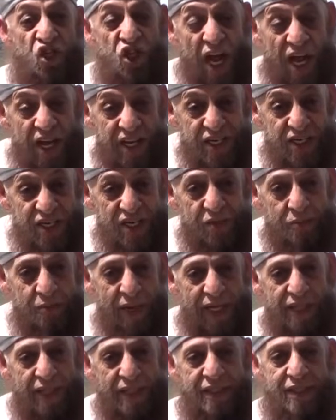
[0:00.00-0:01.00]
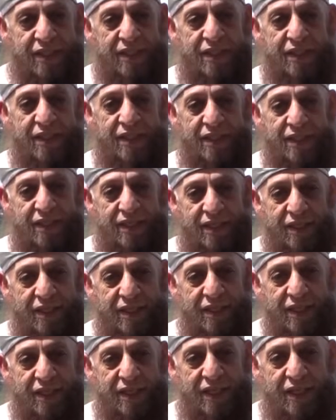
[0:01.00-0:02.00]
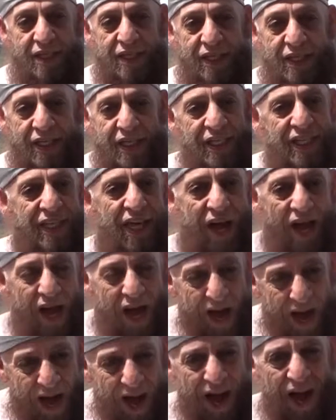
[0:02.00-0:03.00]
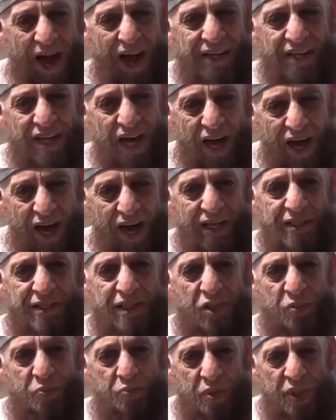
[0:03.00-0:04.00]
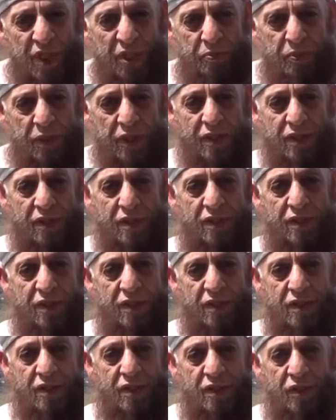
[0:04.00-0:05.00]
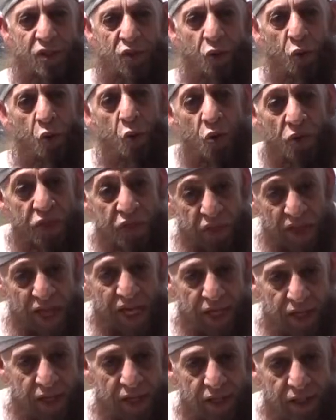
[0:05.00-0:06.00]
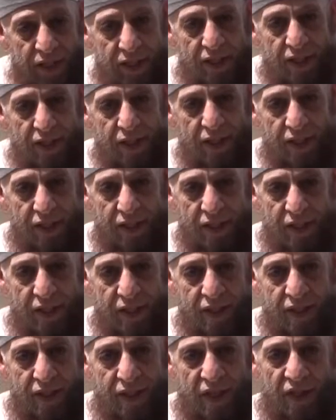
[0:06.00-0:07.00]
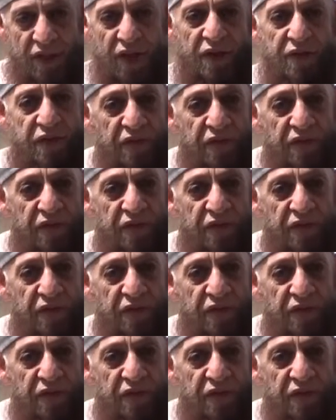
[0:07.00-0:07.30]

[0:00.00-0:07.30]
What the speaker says: gentle manners in the hard-hearted people who think that